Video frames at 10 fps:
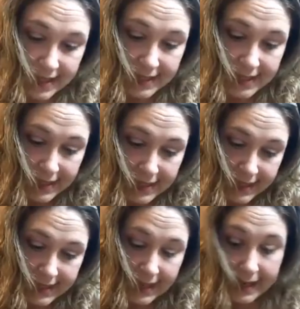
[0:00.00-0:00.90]

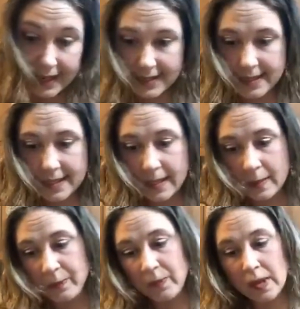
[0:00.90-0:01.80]
Sunset Sightings.
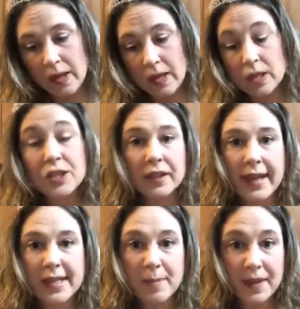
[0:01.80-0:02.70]
So
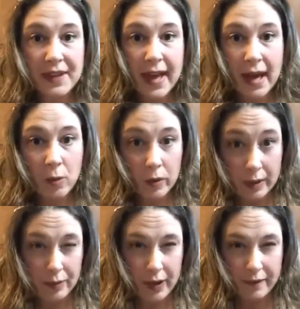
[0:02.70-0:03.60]
last month they had a really
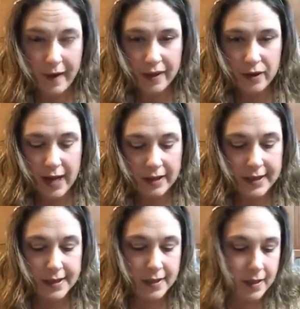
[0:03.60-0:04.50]
pretty feather
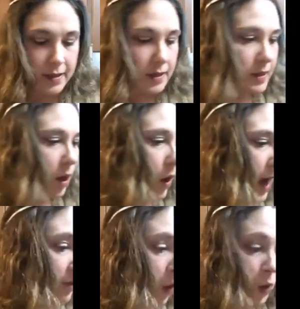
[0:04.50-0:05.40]
necklace. So
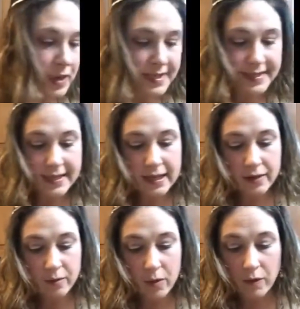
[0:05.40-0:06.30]
I've only seen it
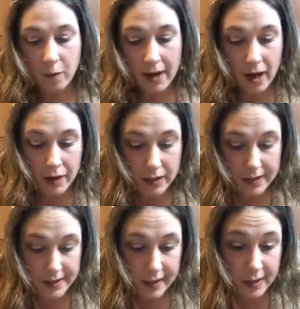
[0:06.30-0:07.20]
when other
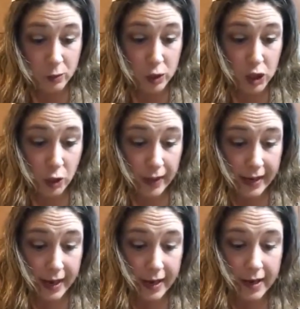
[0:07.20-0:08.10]
consultants were showing
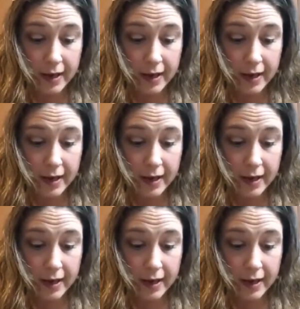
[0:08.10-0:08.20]
it.